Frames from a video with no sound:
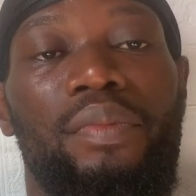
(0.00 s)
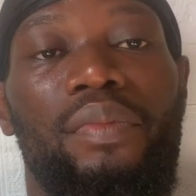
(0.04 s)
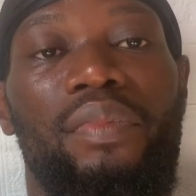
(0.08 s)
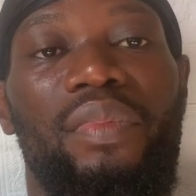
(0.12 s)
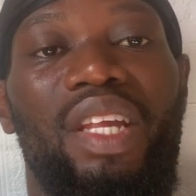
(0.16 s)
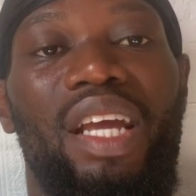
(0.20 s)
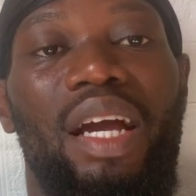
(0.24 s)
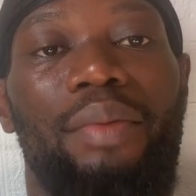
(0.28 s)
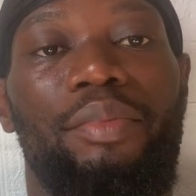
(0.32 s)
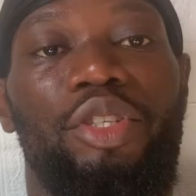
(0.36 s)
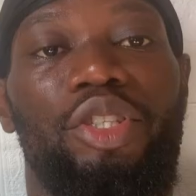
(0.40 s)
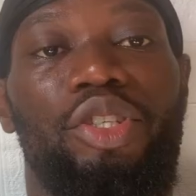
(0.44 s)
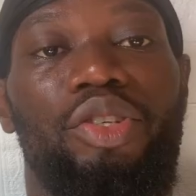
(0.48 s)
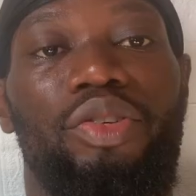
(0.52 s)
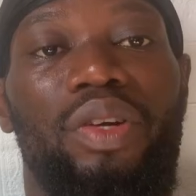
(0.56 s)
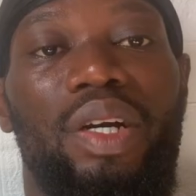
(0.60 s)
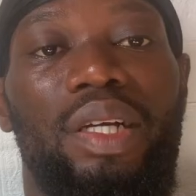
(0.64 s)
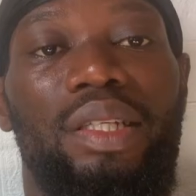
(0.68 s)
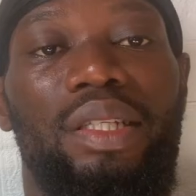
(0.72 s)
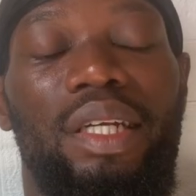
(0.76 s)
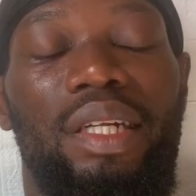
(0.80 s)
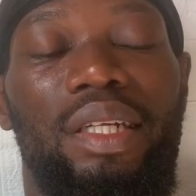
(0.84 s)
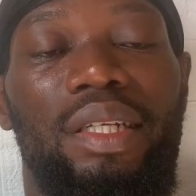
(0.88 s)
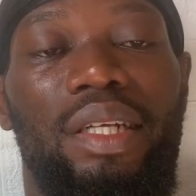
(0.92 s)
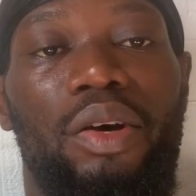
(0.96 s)
That means you can
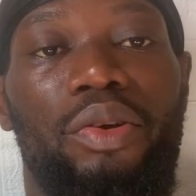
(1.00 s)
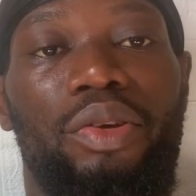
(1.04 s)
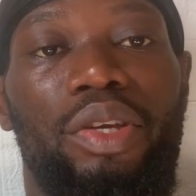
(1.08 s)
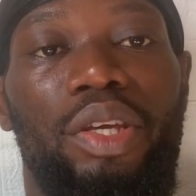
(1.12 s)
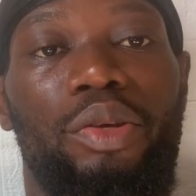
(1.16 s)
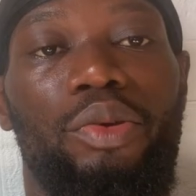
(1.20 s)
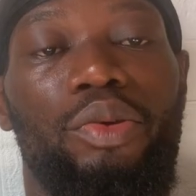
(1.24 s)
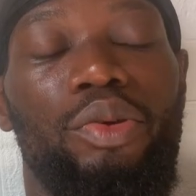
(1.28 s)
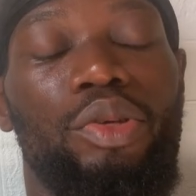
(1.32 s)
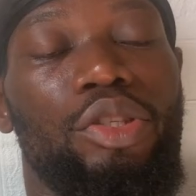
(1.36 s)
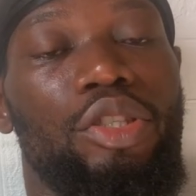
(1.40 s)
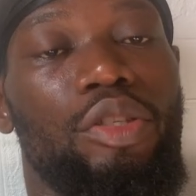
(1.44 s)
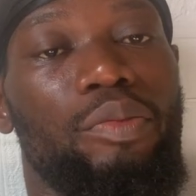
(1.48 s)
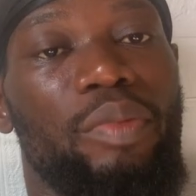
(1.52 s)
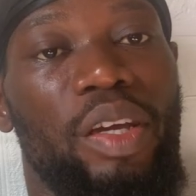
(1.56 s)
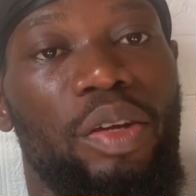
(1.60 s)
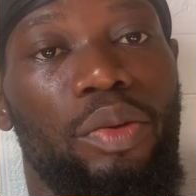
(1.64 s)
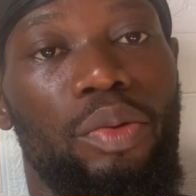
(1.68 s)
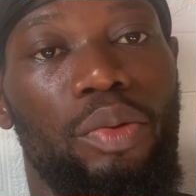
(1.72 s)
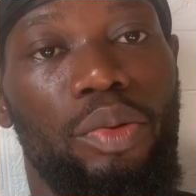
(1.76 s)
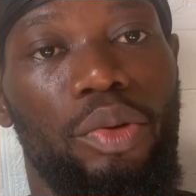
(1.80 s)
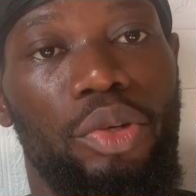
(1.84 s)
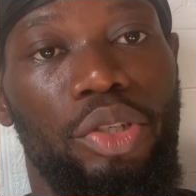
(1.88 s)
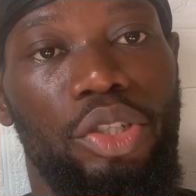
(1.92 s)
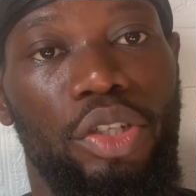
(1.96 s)
tell it that you go into my
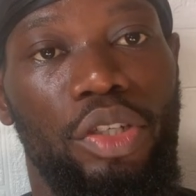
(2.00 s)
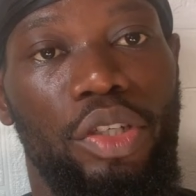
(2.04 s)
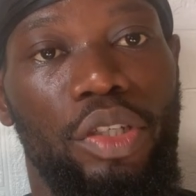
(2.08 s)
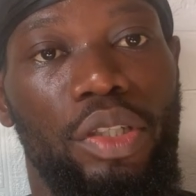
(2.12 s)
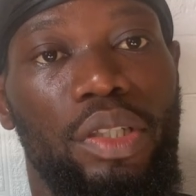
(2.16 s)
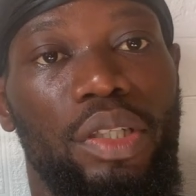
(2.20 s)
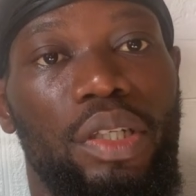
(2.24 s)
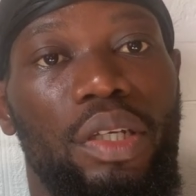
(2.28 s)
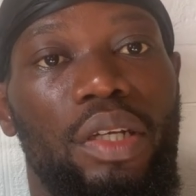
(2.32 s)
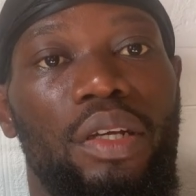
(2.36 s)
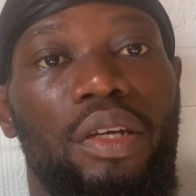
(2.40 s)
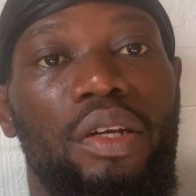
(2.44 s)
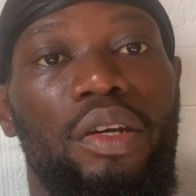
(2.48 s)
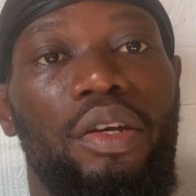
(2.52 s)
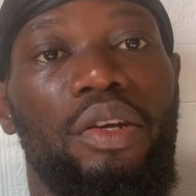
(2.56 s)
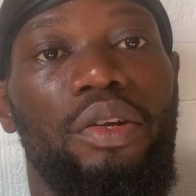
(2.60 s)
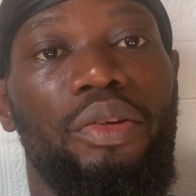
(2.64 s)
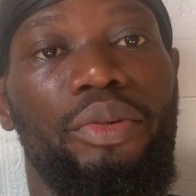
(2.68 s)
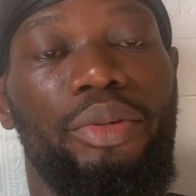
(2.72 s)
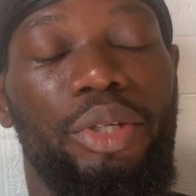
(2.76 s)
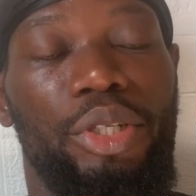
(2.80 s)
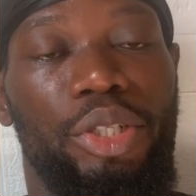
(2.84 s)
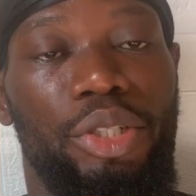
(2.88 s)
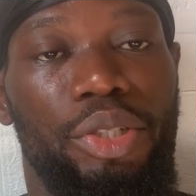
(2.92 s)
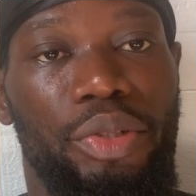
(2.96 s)
Google Sheet,
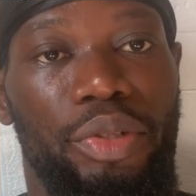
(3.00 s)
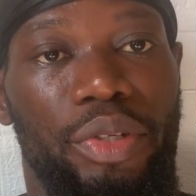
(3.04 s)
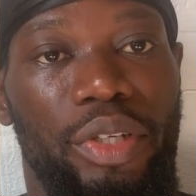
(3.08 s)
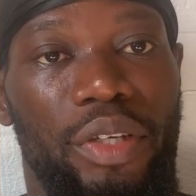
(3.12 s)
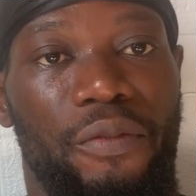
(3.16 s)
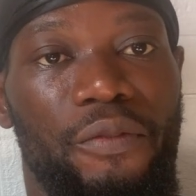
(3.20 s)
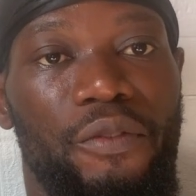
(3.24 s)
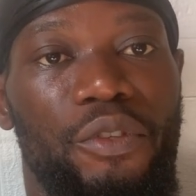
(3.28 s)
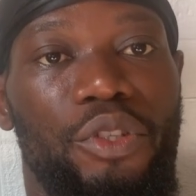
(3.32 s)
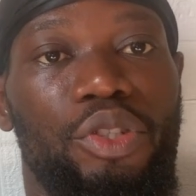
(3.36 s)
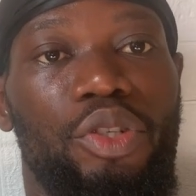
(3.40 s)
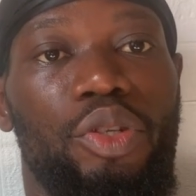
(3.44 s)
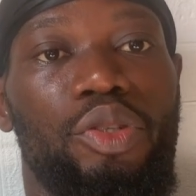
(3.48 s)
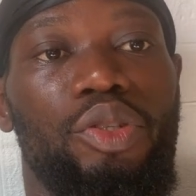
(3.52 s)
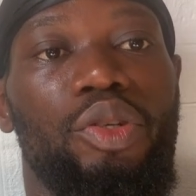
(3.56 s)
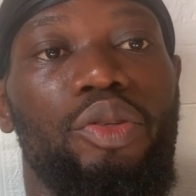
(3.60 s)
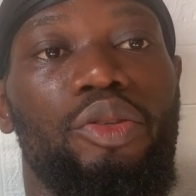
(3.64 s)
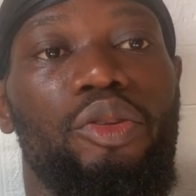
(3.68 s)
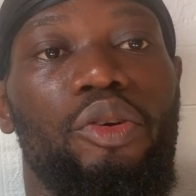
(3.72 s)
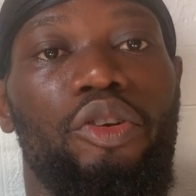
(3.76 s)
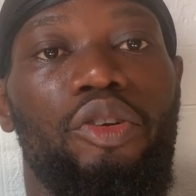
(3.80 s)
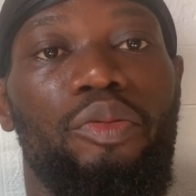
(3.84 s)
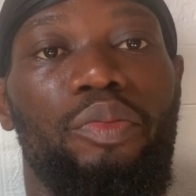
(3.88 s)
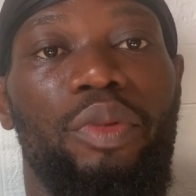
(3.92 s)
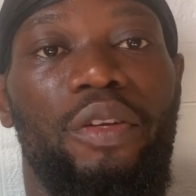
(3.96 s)
retrieve this also
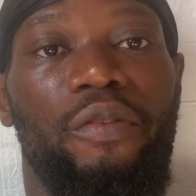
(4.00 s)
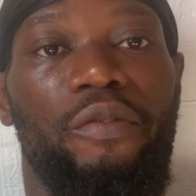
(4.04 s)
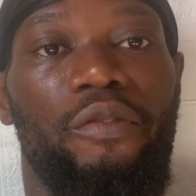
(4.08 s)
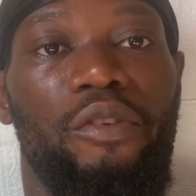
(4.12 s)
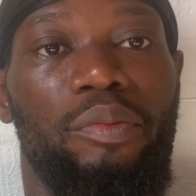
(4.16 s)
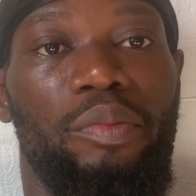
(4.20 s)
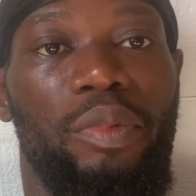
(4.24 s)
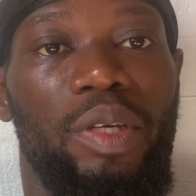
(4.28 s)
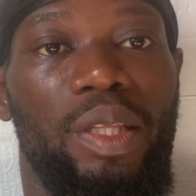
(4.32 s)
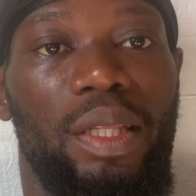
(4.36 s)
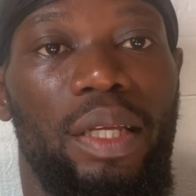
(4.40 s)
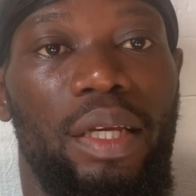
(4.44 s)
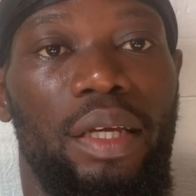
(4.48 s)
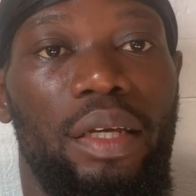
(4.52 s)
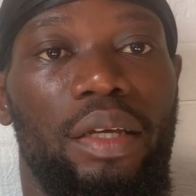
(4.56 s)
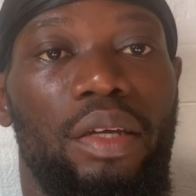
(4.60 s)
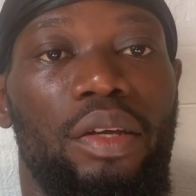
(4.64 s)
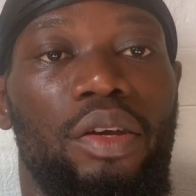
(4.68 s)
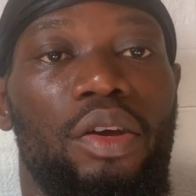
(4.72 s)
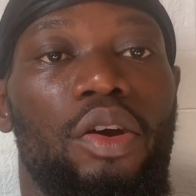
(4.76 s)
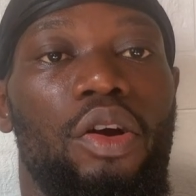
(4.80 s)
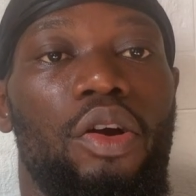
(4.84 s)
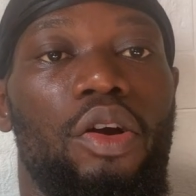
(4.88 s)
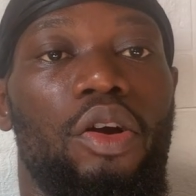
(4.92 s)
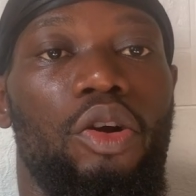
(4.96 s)
document from me there,
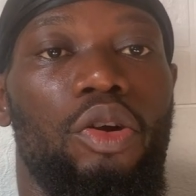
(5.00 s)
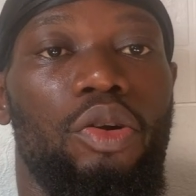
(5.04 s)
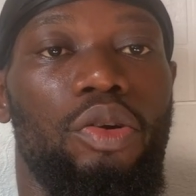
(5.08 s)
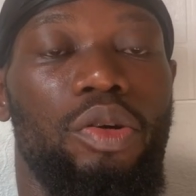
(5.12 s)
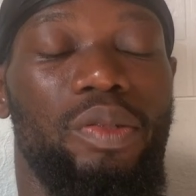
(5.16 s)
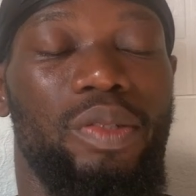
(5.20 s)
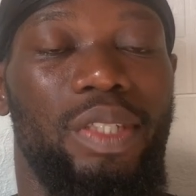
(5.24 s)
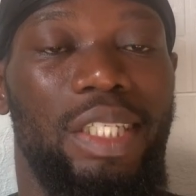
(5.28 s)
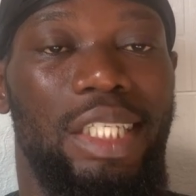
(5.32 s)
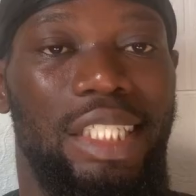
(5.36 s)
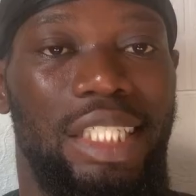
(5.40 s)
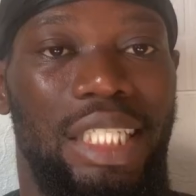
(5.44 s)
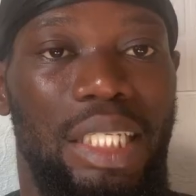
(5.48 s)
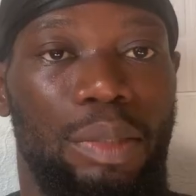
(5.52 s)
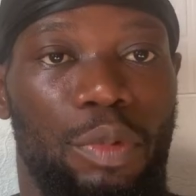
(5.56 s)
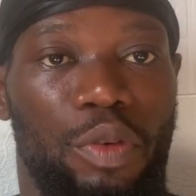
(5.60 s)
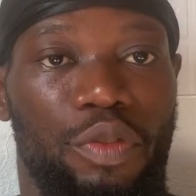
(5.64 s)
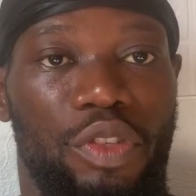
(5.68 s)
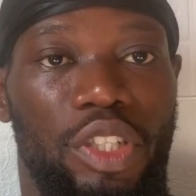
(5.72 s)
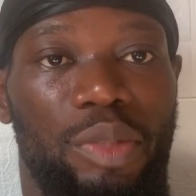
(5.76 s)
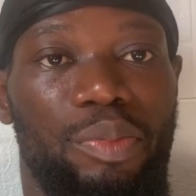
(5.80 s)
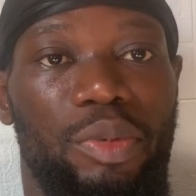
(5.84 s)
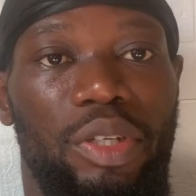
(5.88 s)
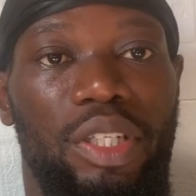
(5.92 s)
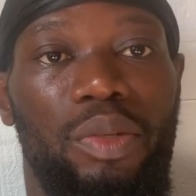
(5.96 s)
or this name of
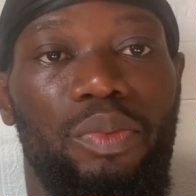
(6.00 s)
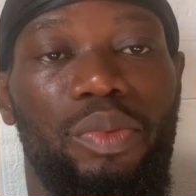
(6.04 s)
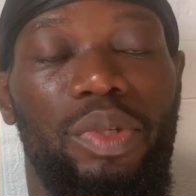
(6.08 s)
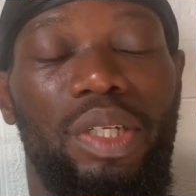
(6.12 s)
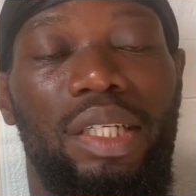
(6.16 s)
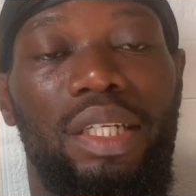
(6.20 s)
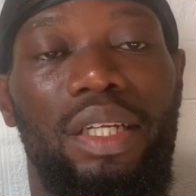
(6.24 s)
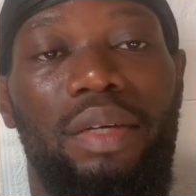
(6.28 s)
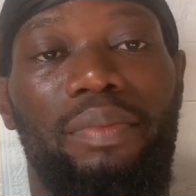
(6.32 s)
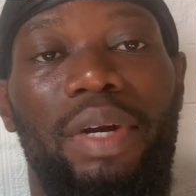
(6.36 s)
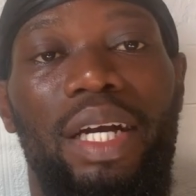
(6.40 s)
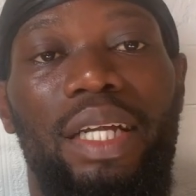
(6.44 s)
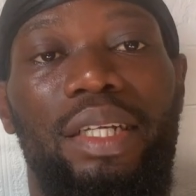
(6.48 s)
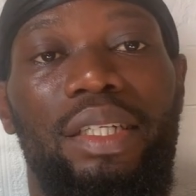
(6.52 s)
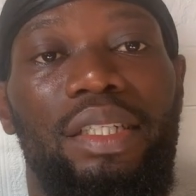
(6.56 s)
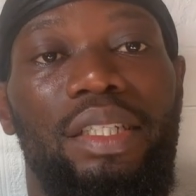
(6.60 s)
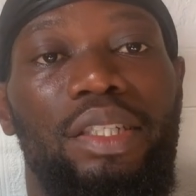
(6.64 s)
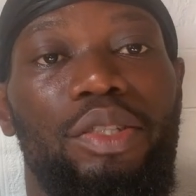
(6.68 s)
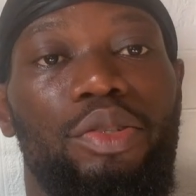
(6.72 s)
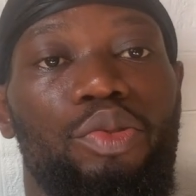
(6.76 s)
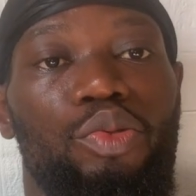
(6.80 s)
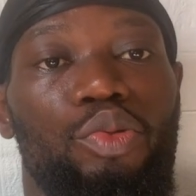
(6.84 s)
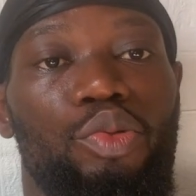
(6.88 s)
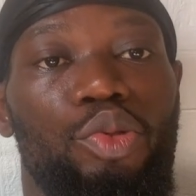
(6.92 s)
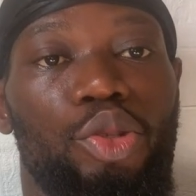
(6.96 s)
this person with the name, and it
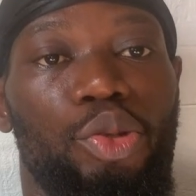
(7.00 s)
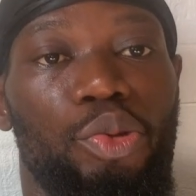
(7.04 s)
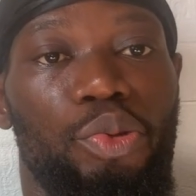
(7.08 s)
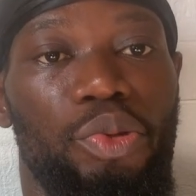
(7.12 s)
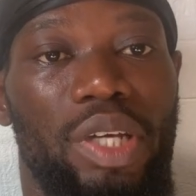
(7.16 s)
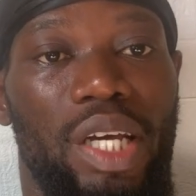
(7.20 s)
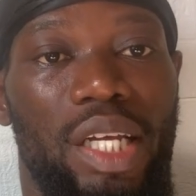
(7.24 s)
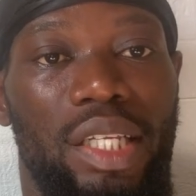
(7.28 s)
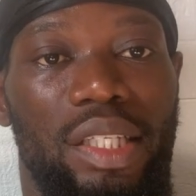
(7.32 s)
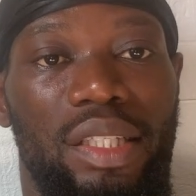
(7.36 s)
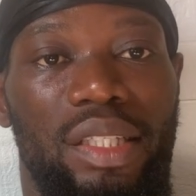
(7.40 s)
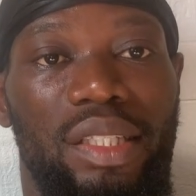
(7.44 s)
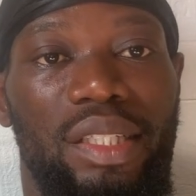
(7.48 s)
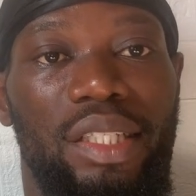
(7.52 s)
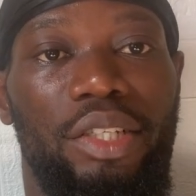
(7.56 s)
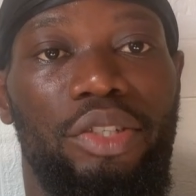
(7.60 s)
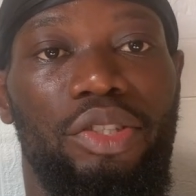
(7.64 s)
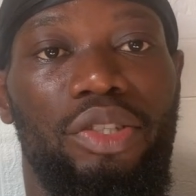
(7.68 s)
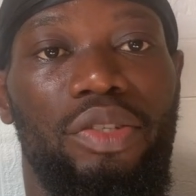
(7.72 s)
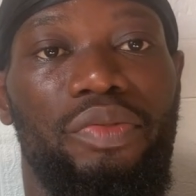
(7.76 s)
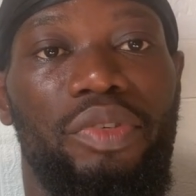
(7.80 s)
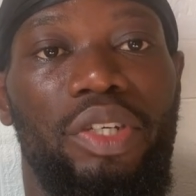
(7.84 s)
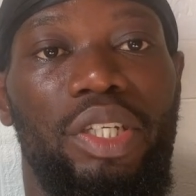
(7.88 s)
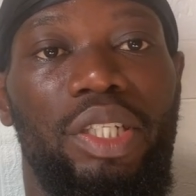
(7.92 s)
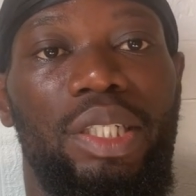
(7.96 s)
will do that since
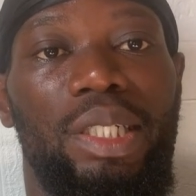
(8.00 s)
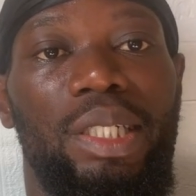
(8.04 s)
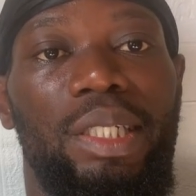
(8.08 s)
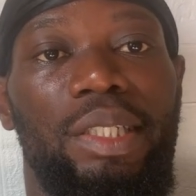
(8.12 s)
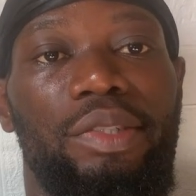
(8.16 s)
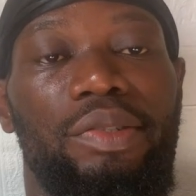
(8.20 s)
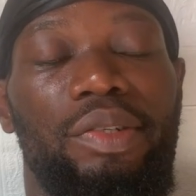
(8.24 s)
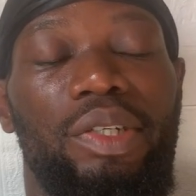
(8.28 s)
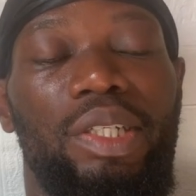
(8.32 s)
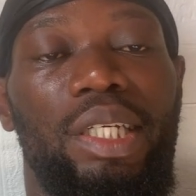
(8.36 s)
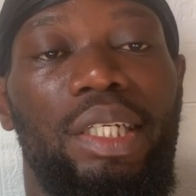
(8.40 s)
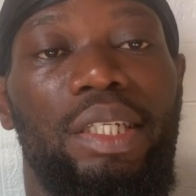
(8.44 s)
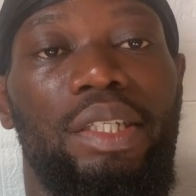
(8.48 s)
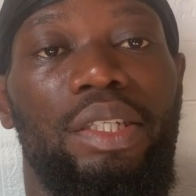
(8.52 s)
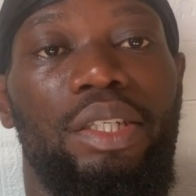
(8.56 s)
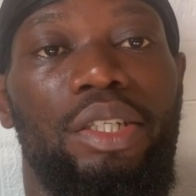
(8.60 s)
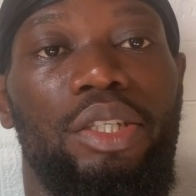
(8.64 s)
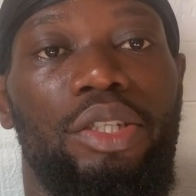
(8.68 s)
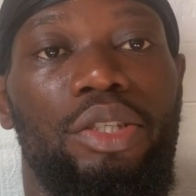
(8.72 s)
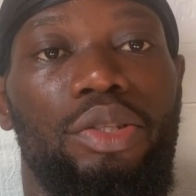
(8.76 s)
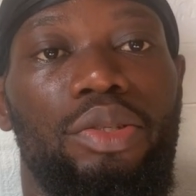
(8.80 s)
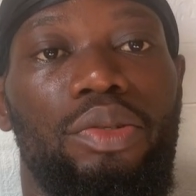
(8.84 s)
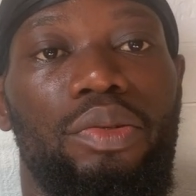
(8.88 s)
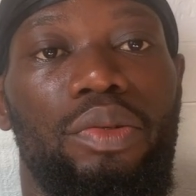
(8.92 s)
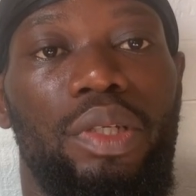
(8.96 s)
you've already integrated
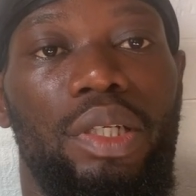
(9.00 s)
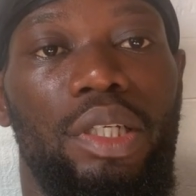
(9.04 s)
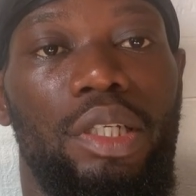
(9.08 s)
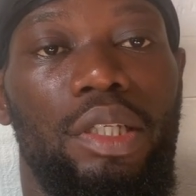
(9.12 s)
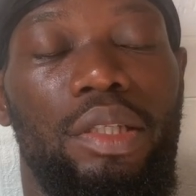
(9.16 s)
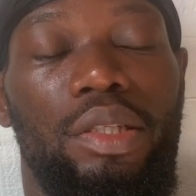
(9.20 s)
into it.